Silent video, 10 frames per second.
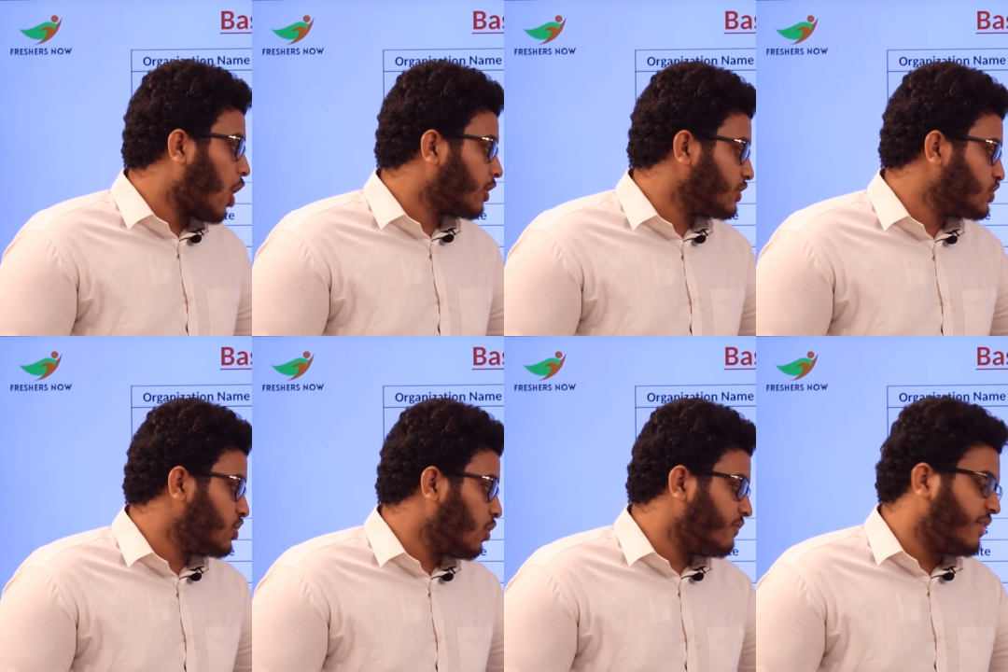dot
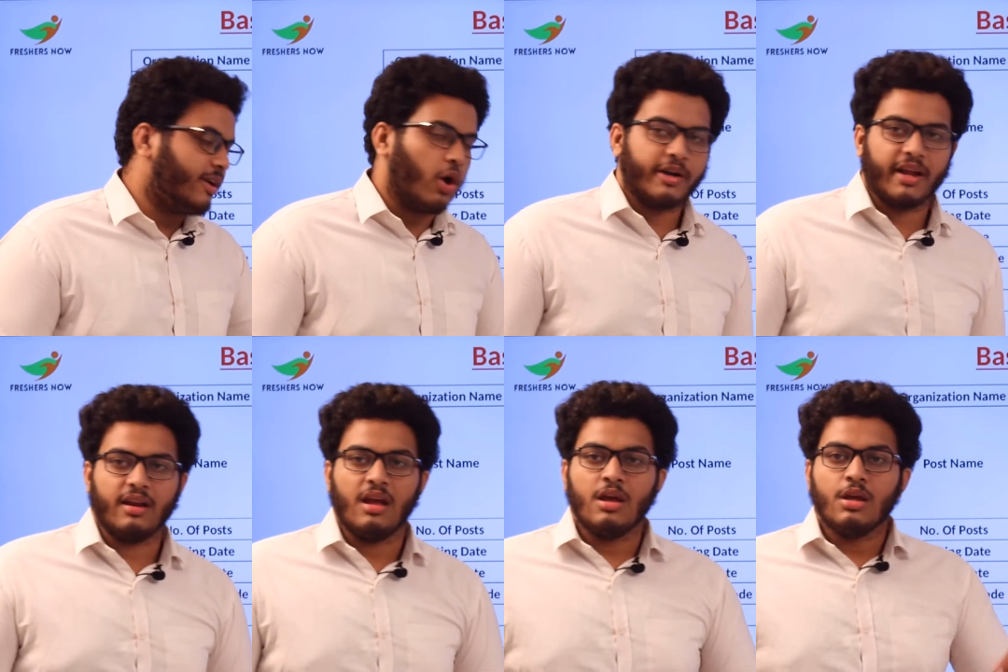gov dot
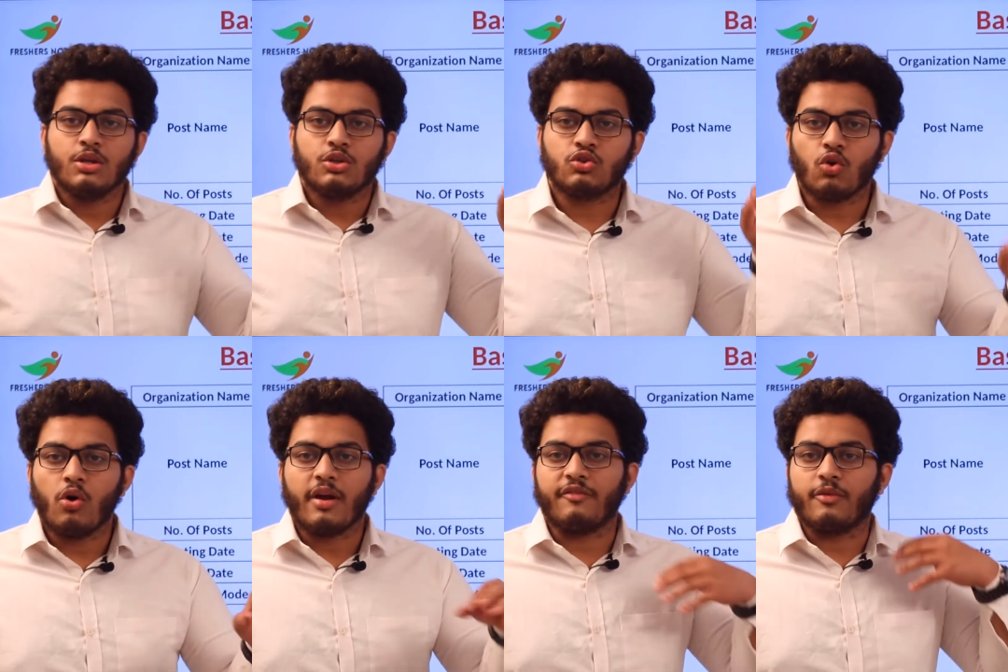in. So
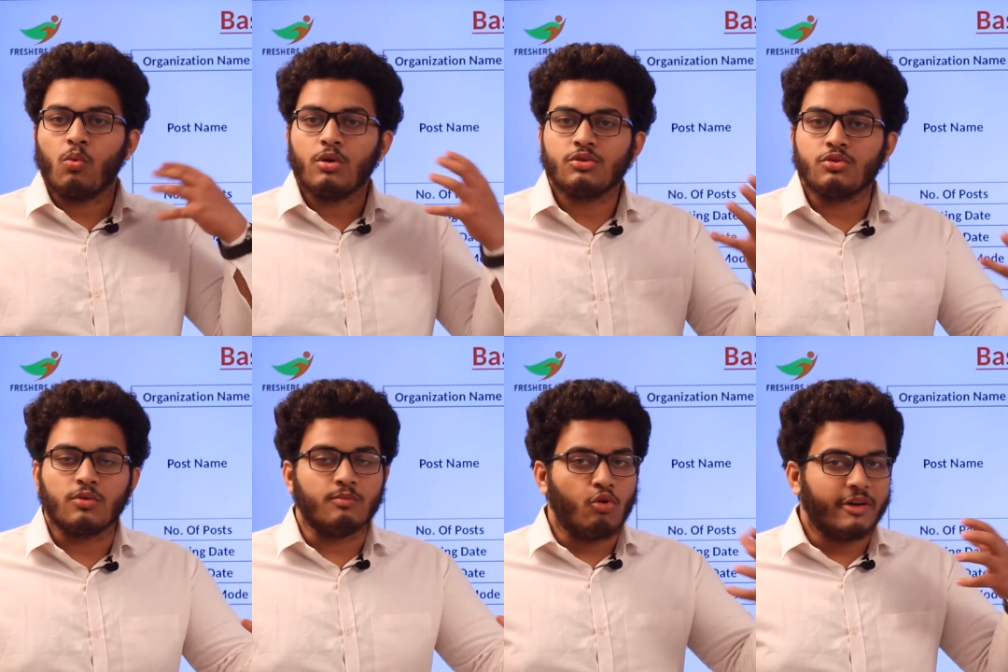if you want to
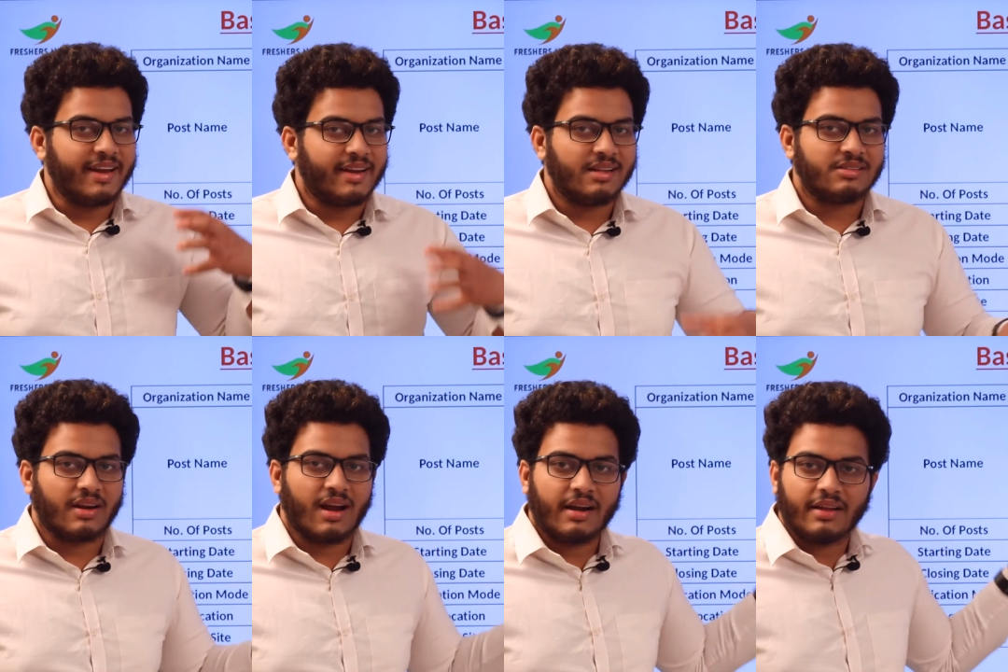know more details
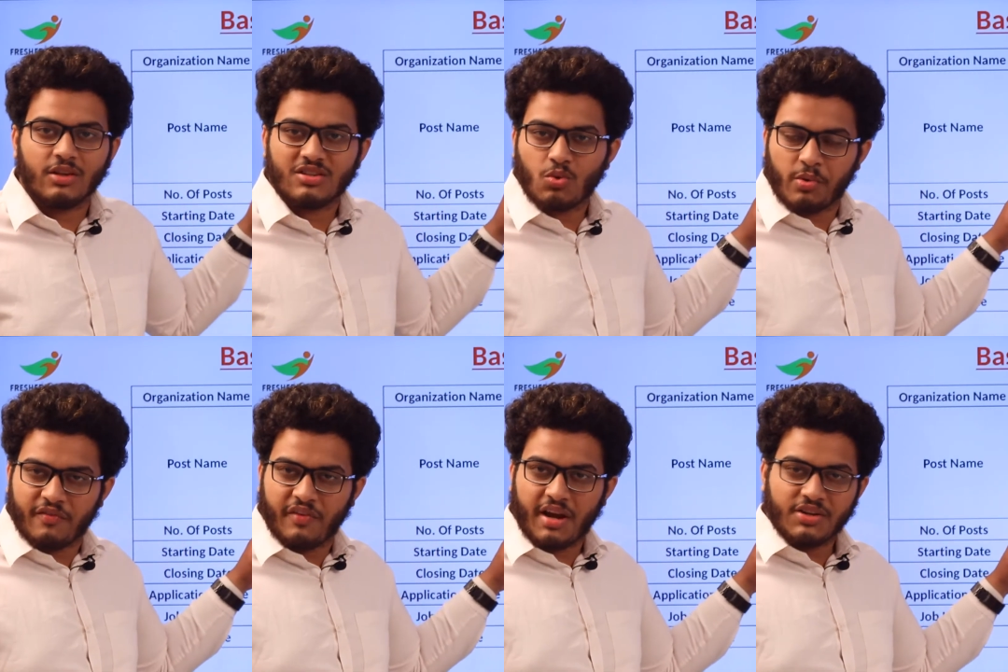regarding this
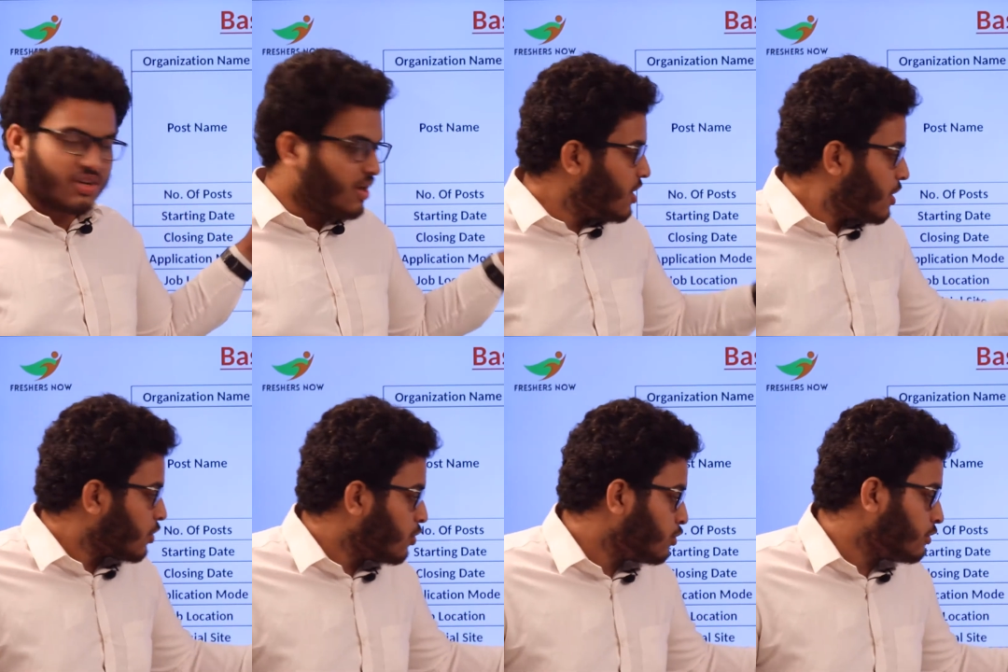notification,
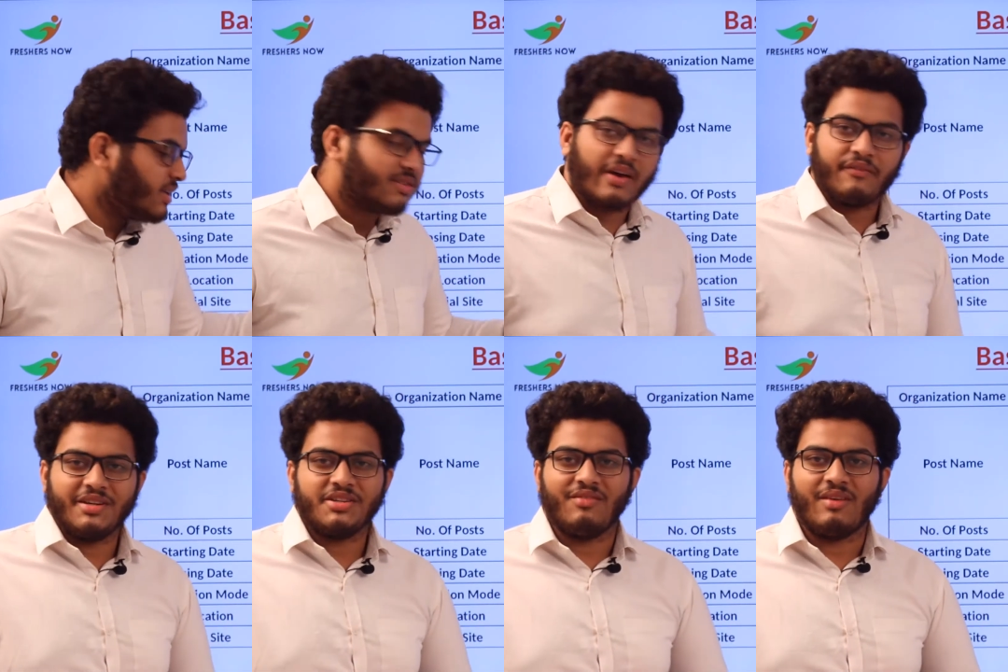go to this
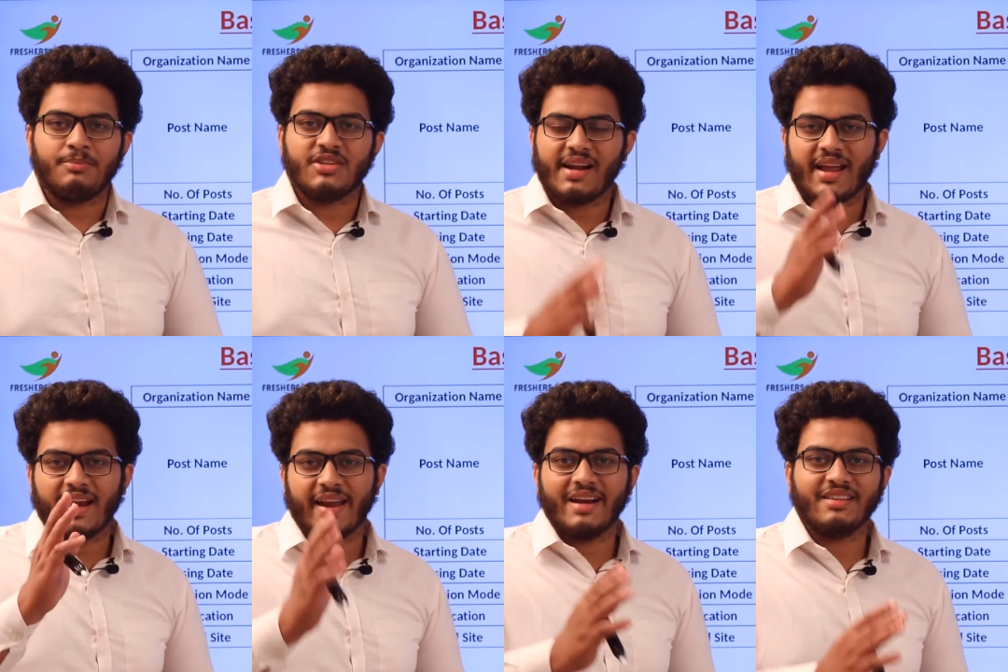official website
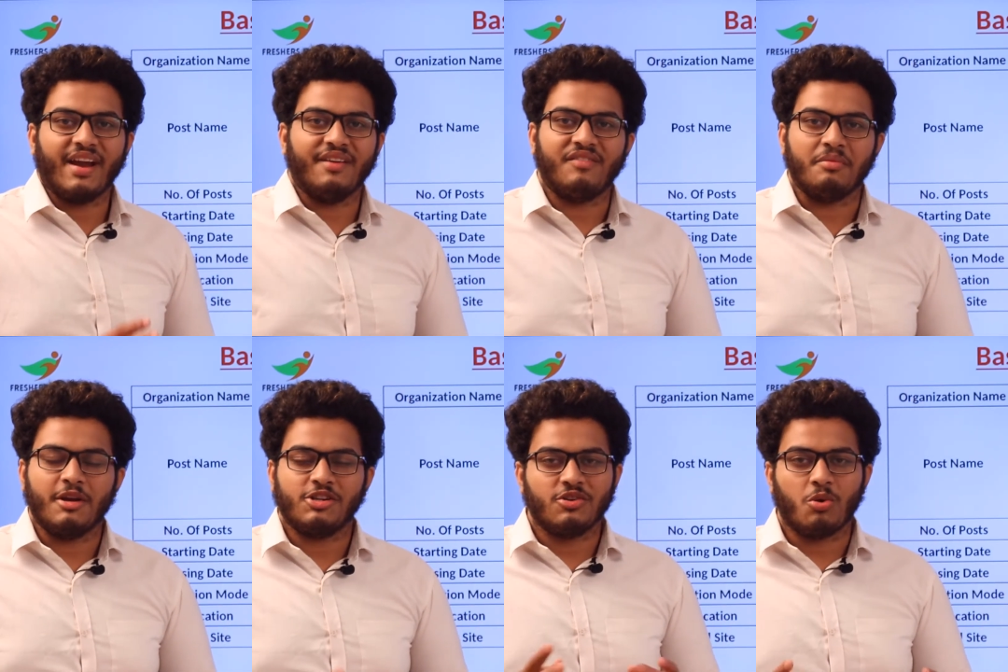and get the
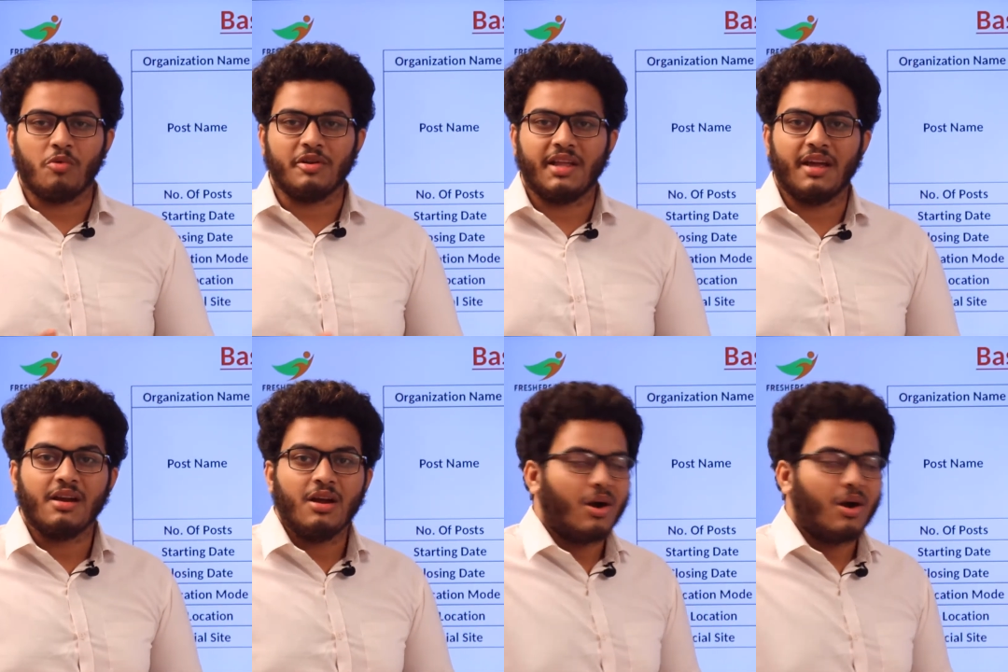information over there.